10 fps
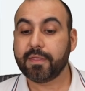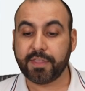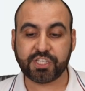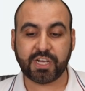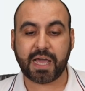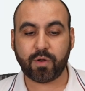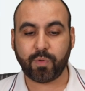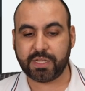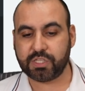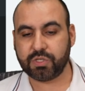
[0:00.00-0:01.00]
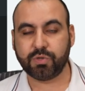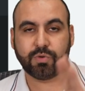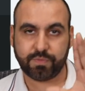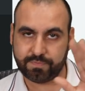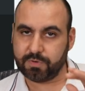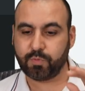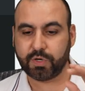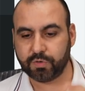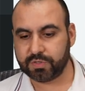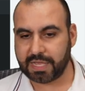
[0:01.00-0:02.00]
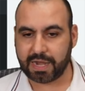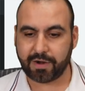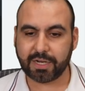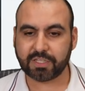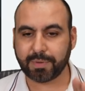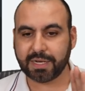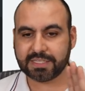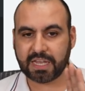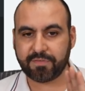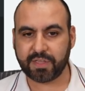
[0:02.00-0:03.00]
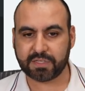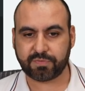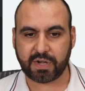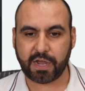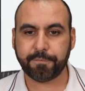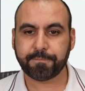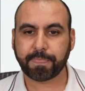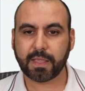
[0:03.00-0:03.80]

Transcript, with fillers: They should add a way to reduce that, right? So I'm gonna save this for now.